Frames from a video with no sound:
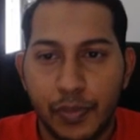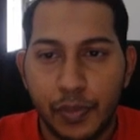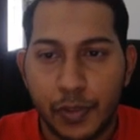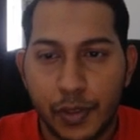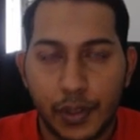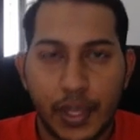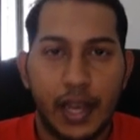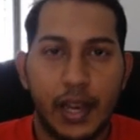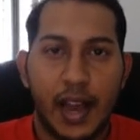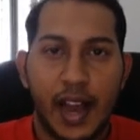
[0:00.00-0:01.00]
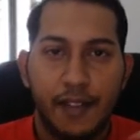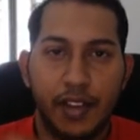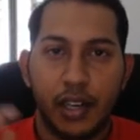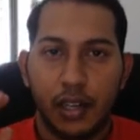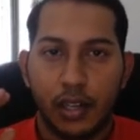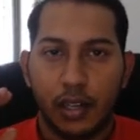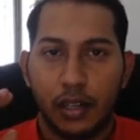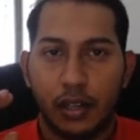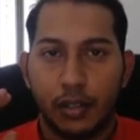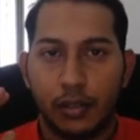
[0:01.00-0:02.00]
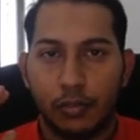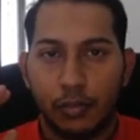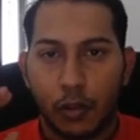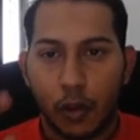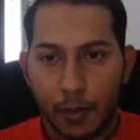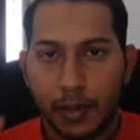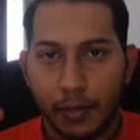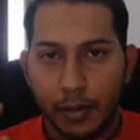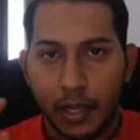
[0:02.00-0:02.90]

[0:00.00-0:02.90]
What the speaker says: so they are having a common